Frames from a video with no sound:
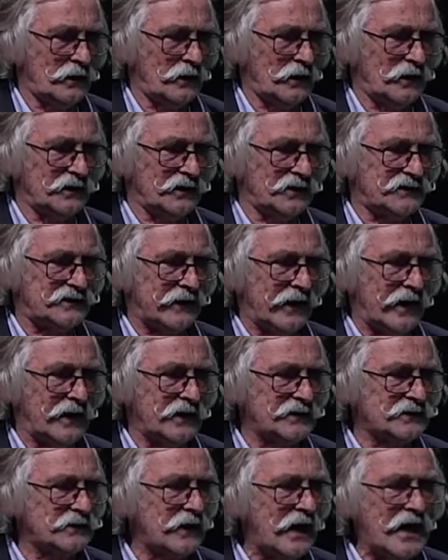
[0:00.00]
cells
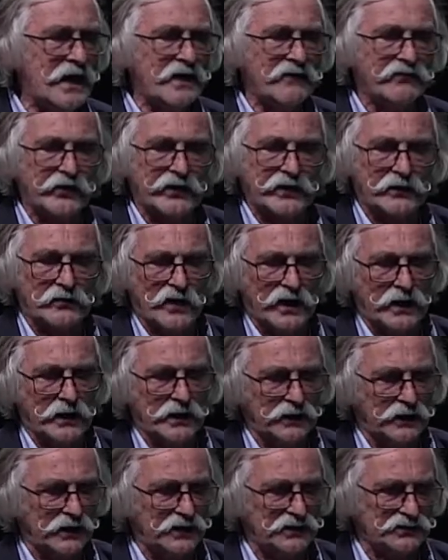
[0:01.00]
everywhere
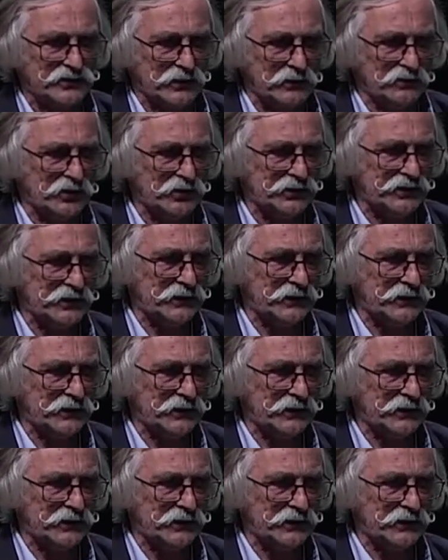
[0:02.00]
in the body.